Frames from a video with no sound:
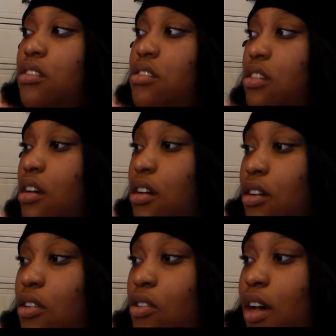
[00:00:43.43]

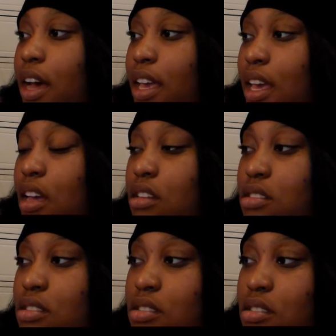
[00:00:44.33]
So, I
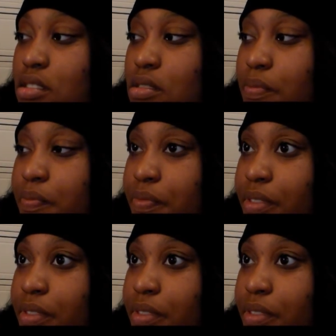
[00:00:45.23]
guess